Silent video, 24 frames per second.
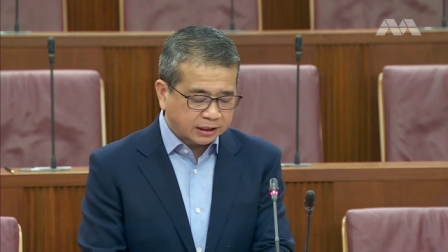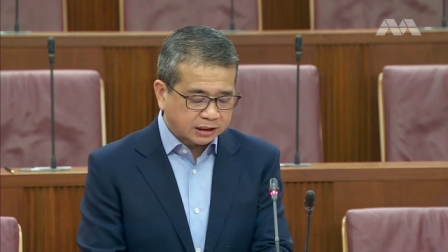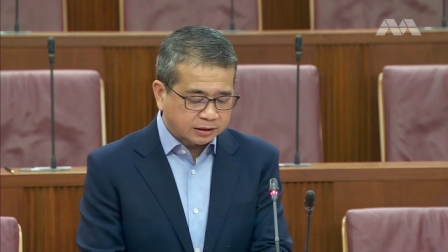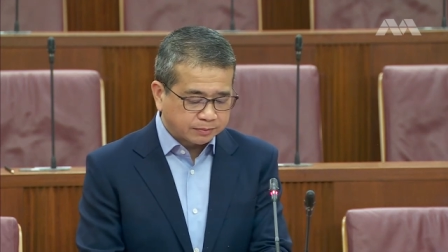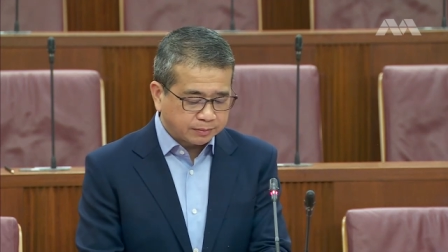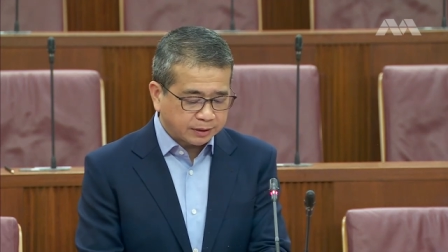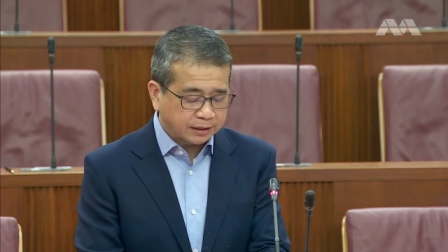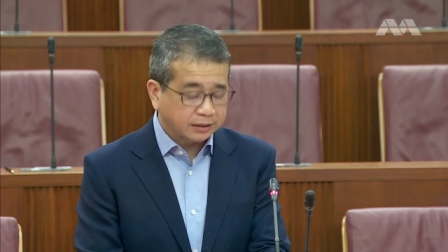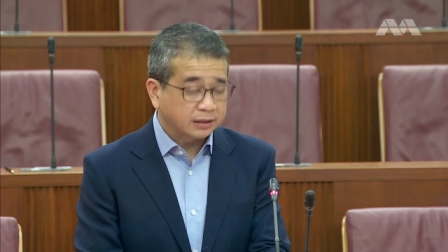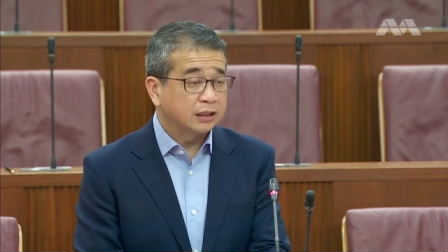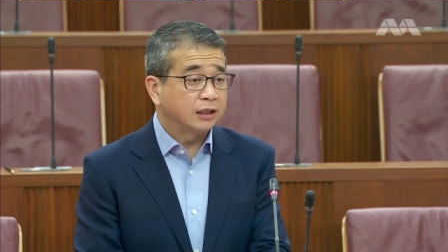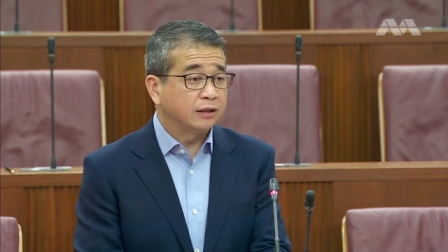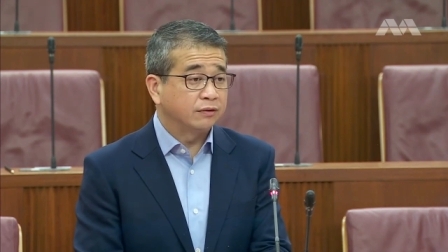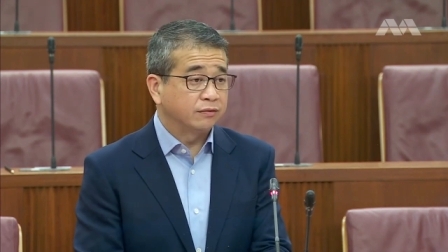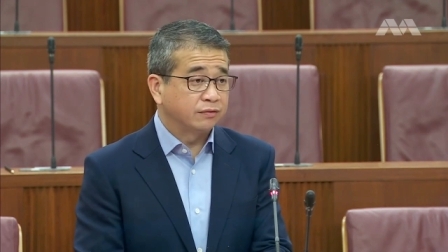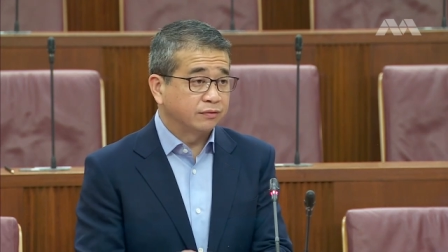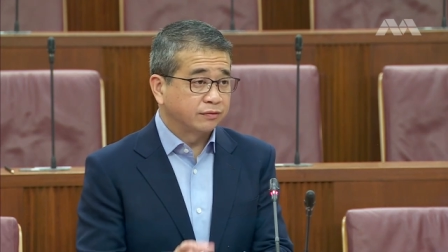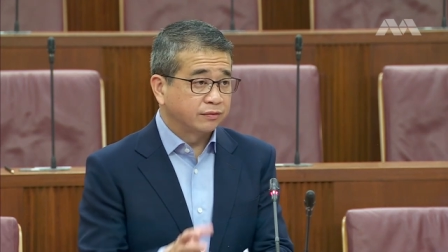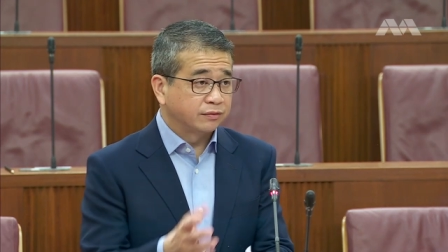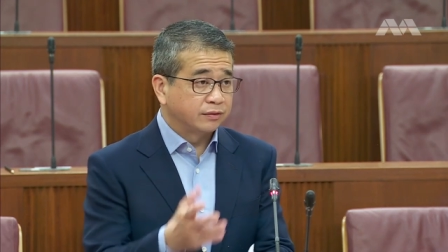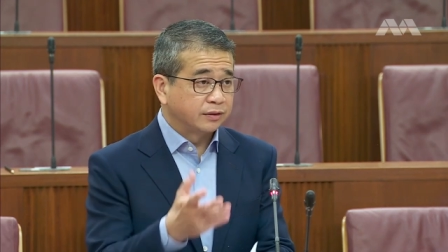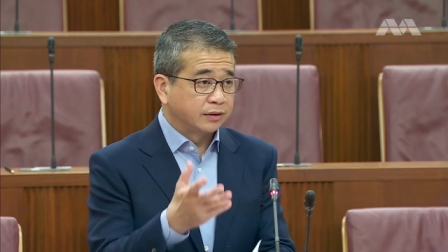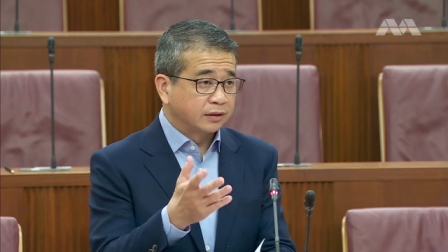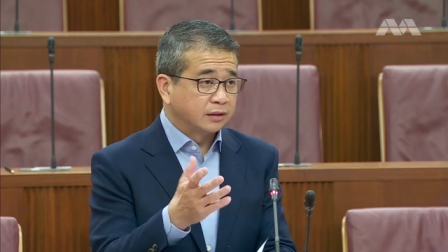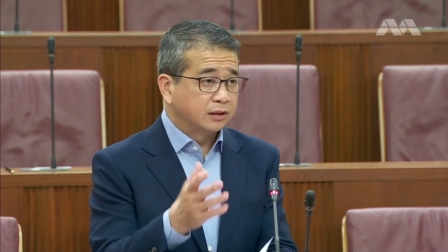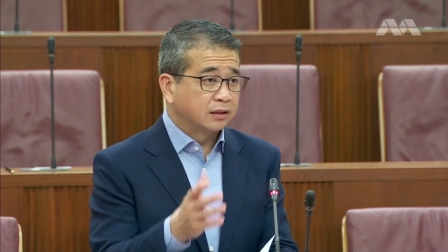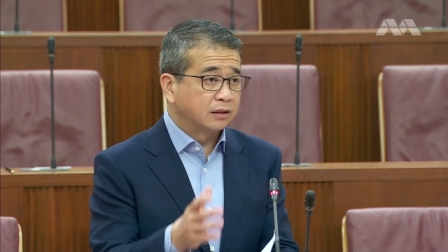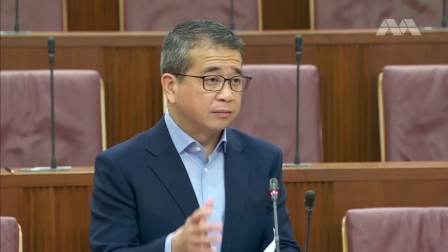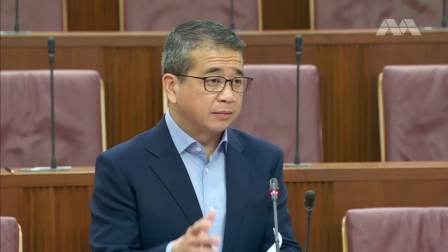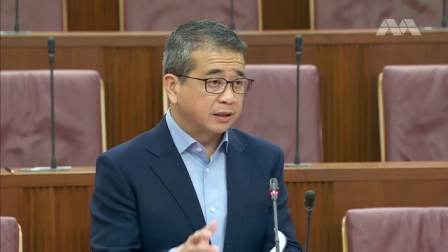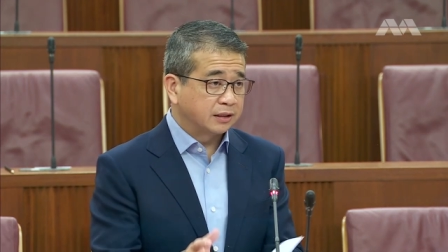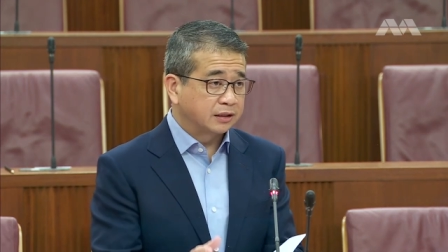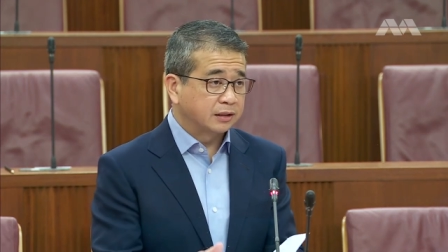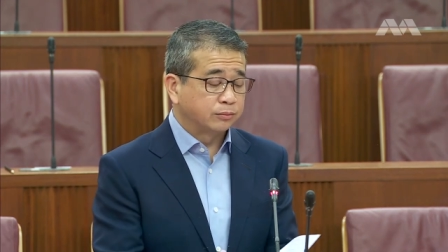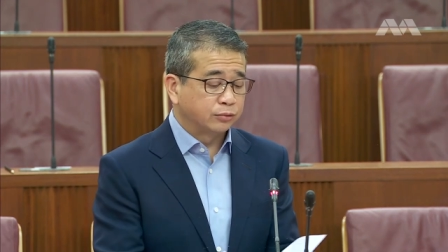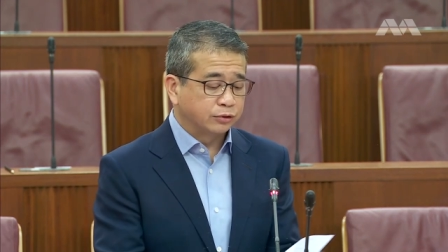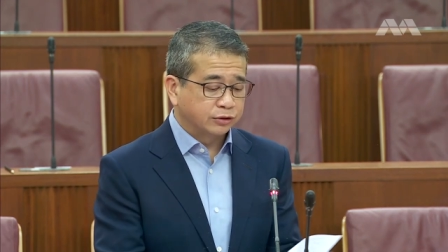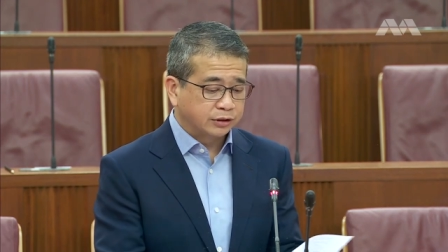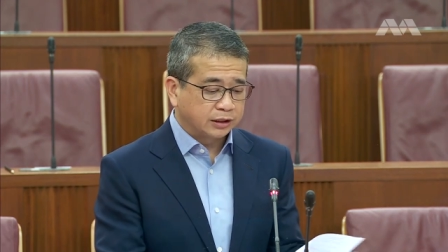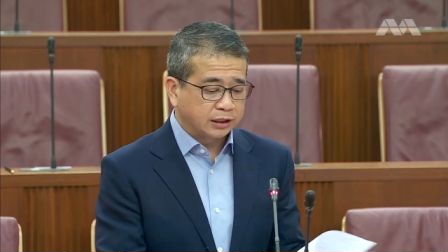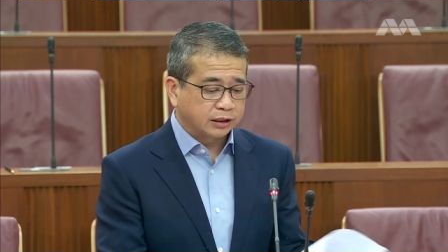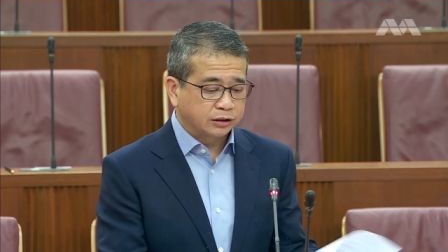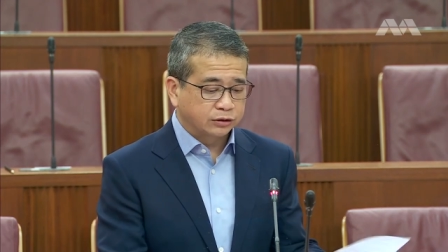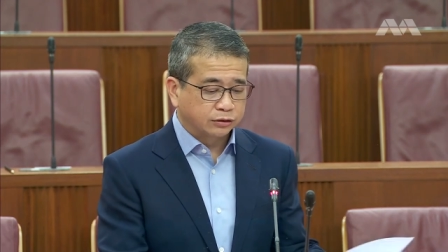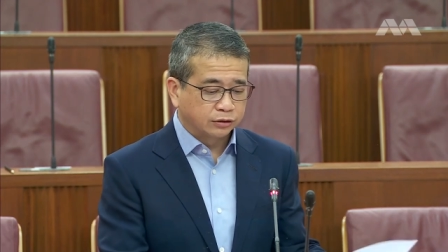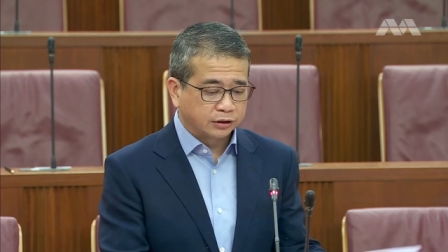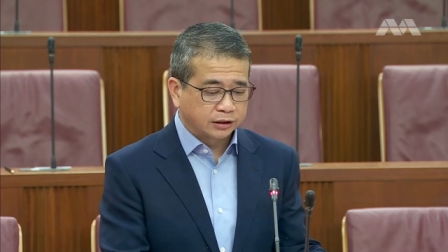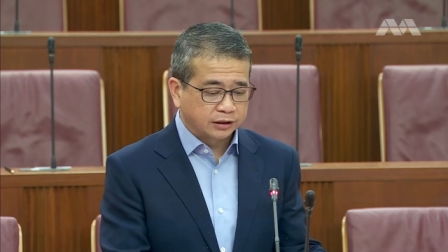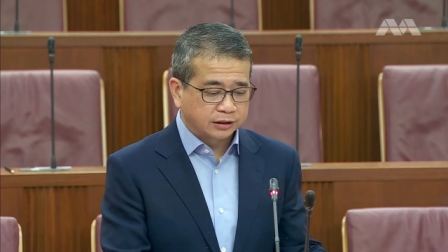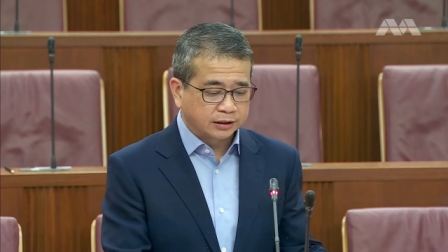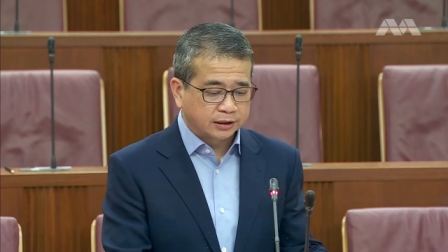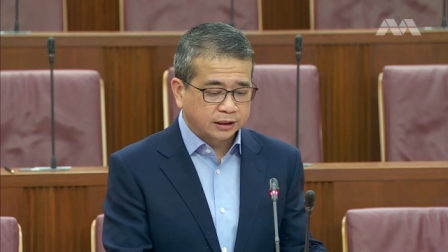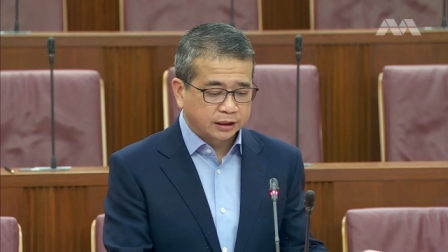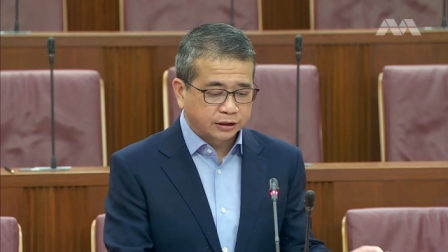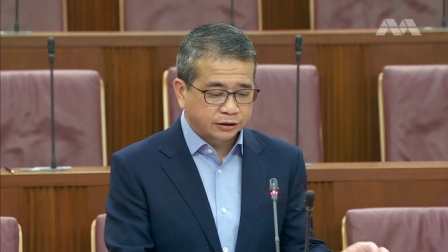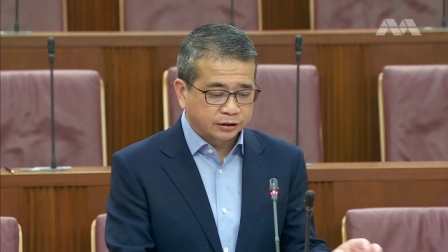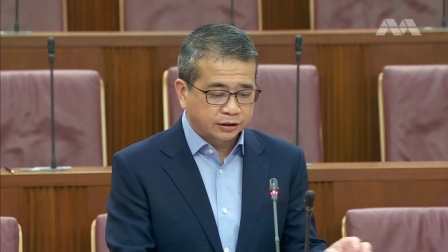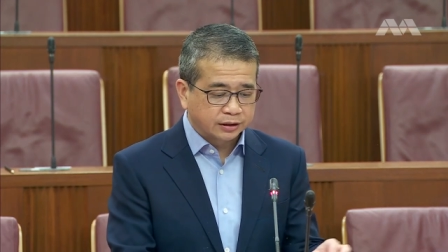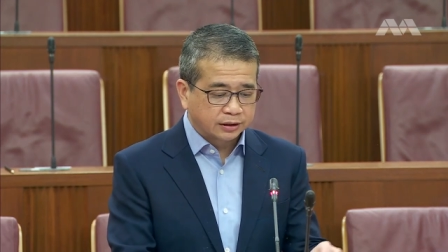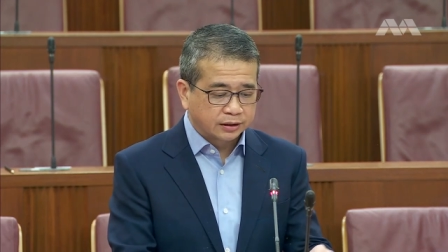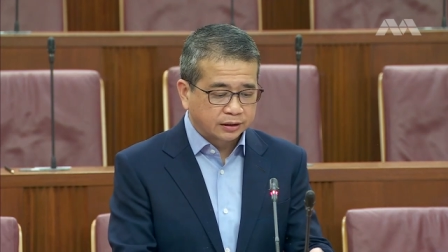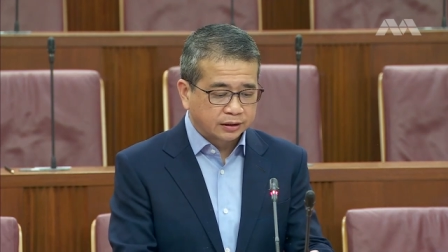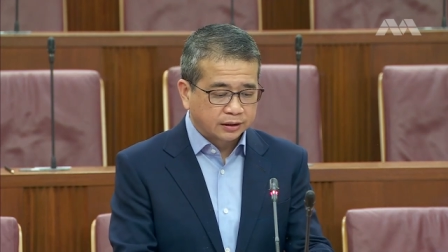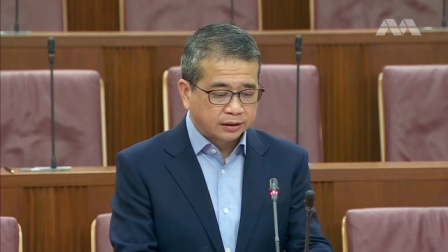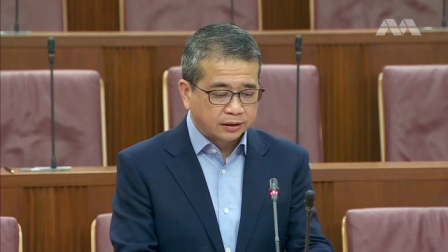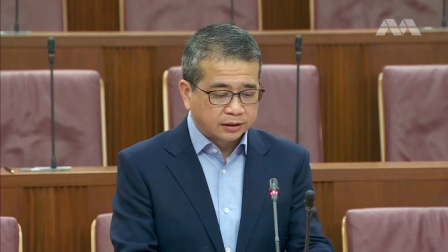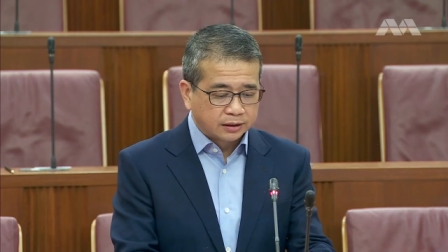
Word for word: expect if the matter proceeds to litigation.